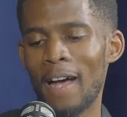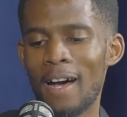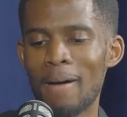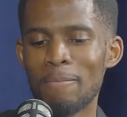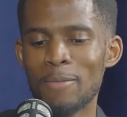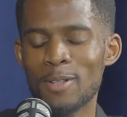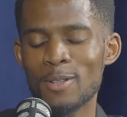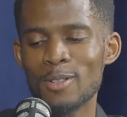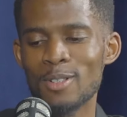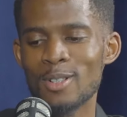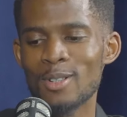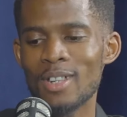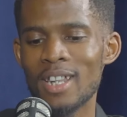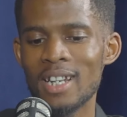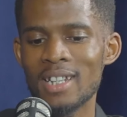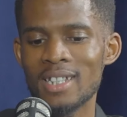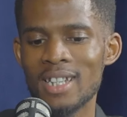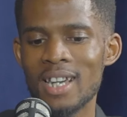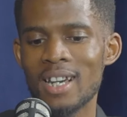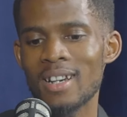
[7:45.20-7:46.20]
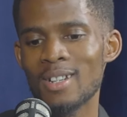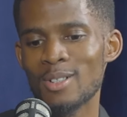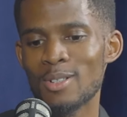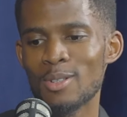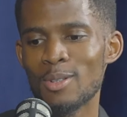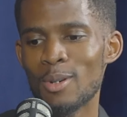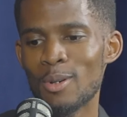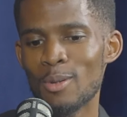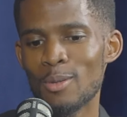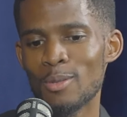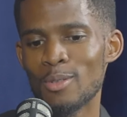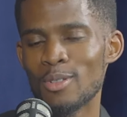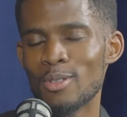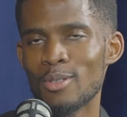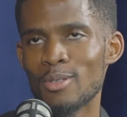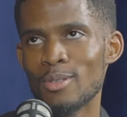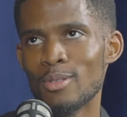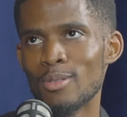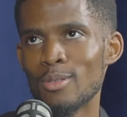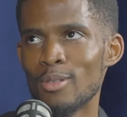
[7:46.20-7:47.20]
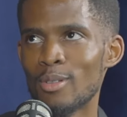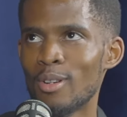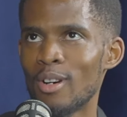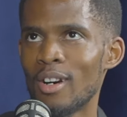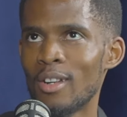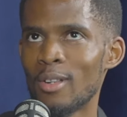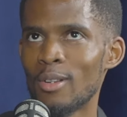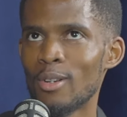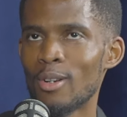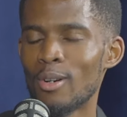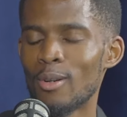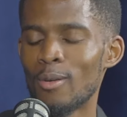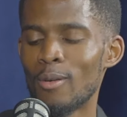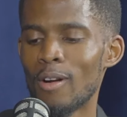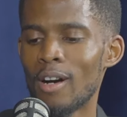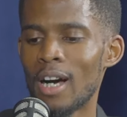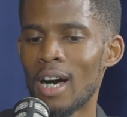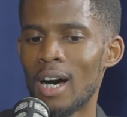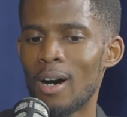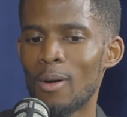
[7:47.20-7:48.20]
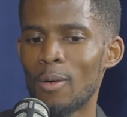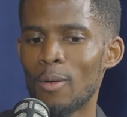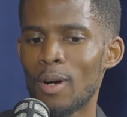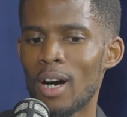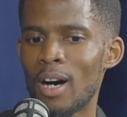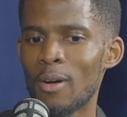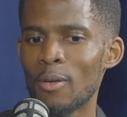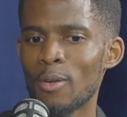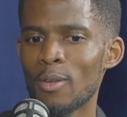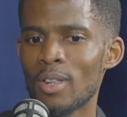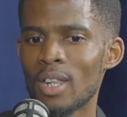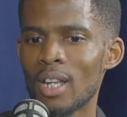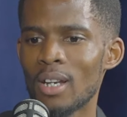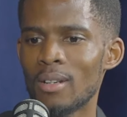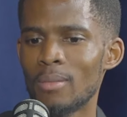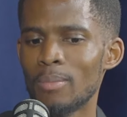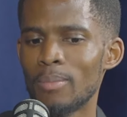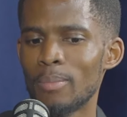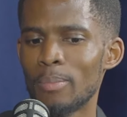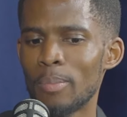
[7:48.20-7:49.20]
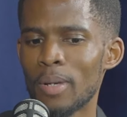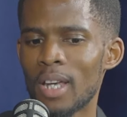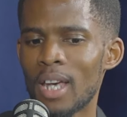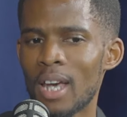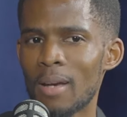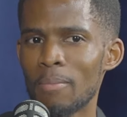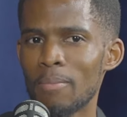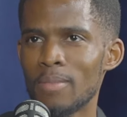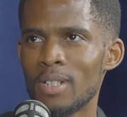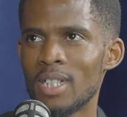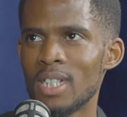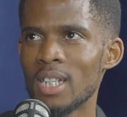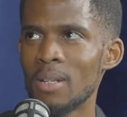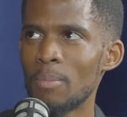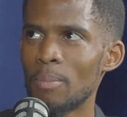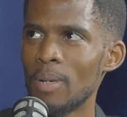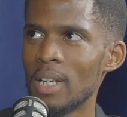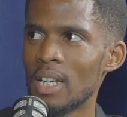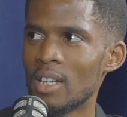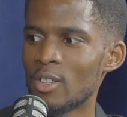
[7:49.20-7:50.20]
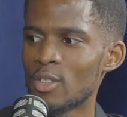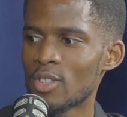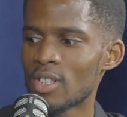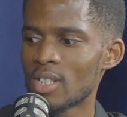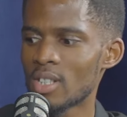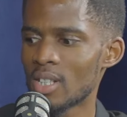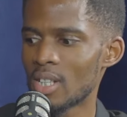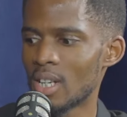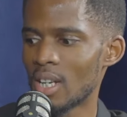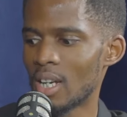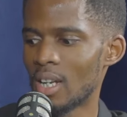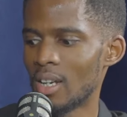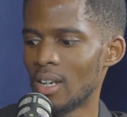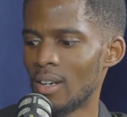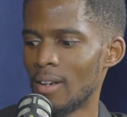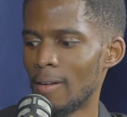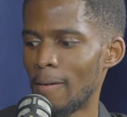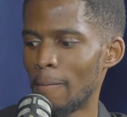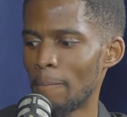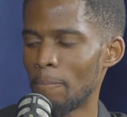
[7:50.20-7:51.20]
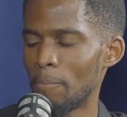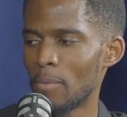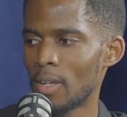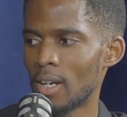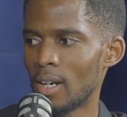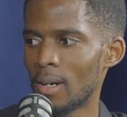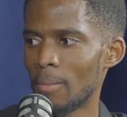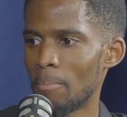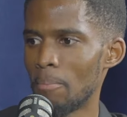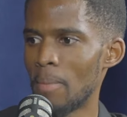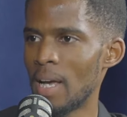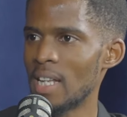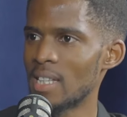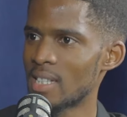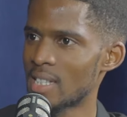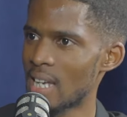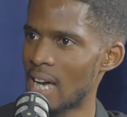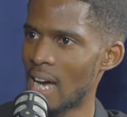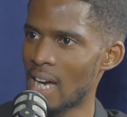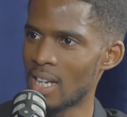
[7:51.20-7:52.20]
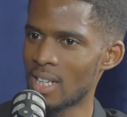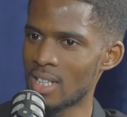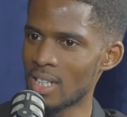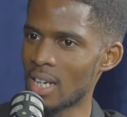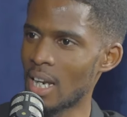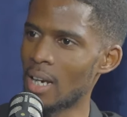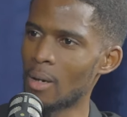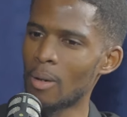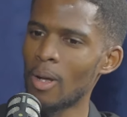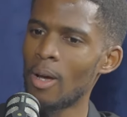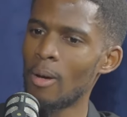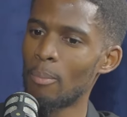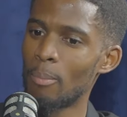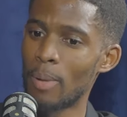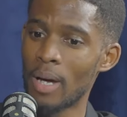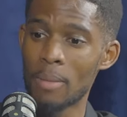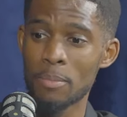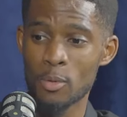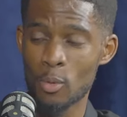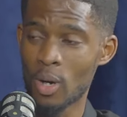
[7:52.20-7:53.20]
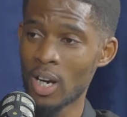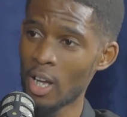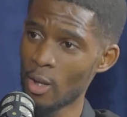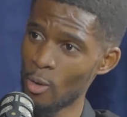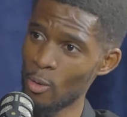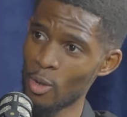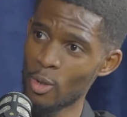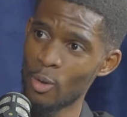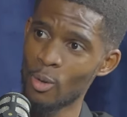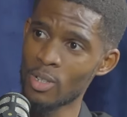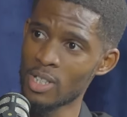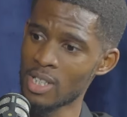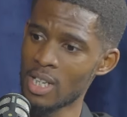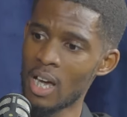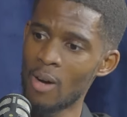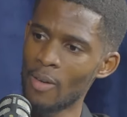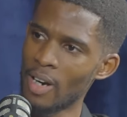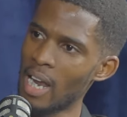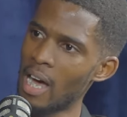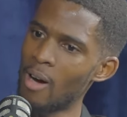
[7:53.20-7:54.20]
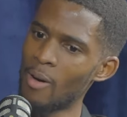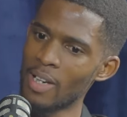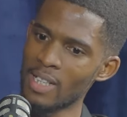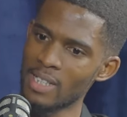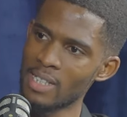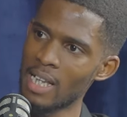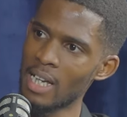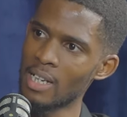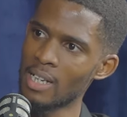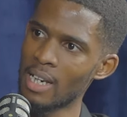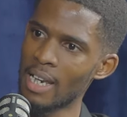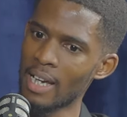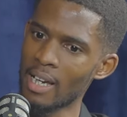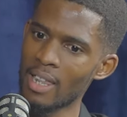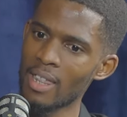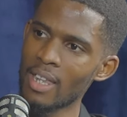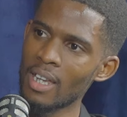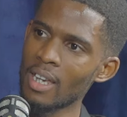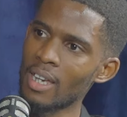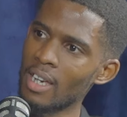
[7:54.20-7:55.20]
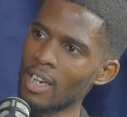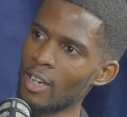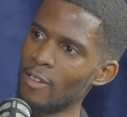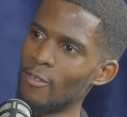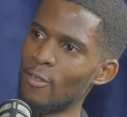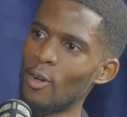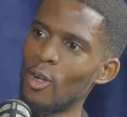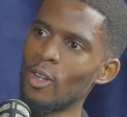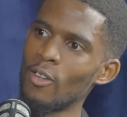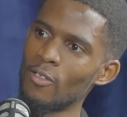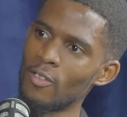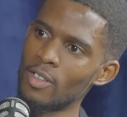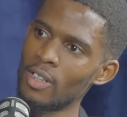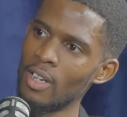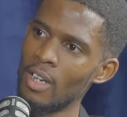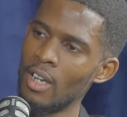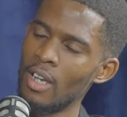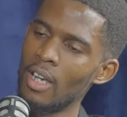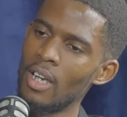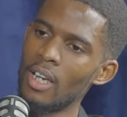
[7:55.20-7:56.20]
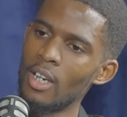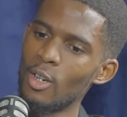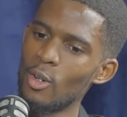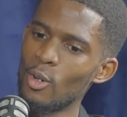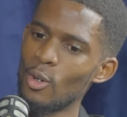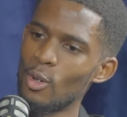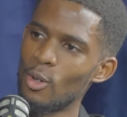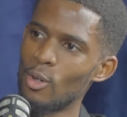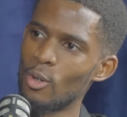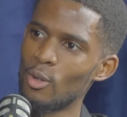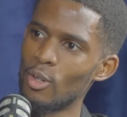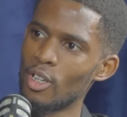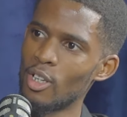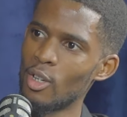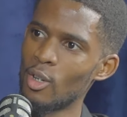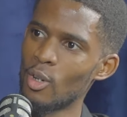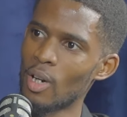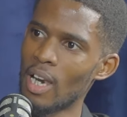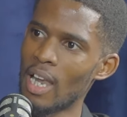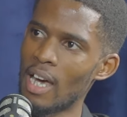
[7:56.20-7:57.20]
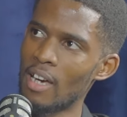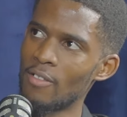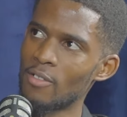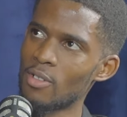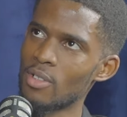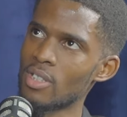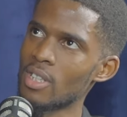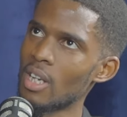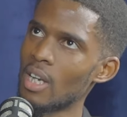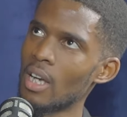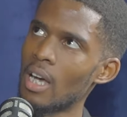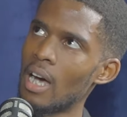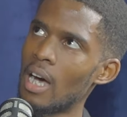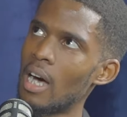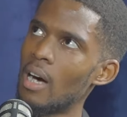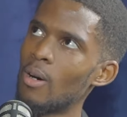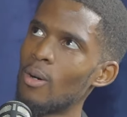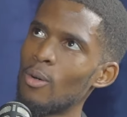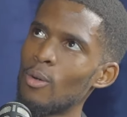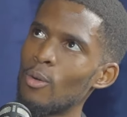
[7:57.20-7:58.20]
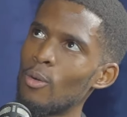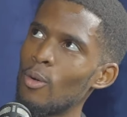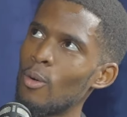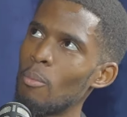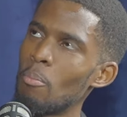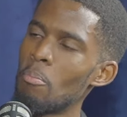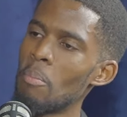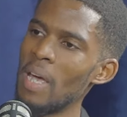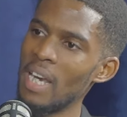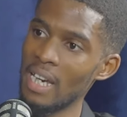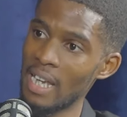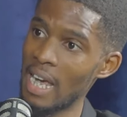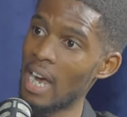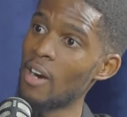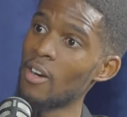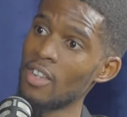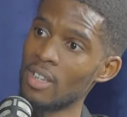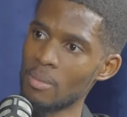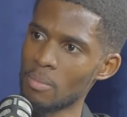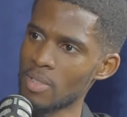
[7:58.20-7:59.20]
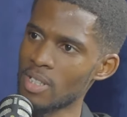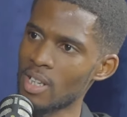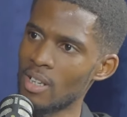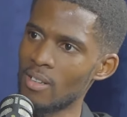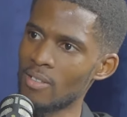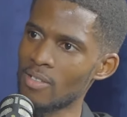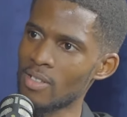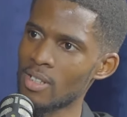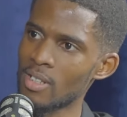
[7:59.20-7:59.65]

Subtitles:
So then take us through to, you know, how you then became deeply interested in men's hygiene, and perhaps what are your thoughts now, and how has that like thinking evolved in your life to say how men carry themselves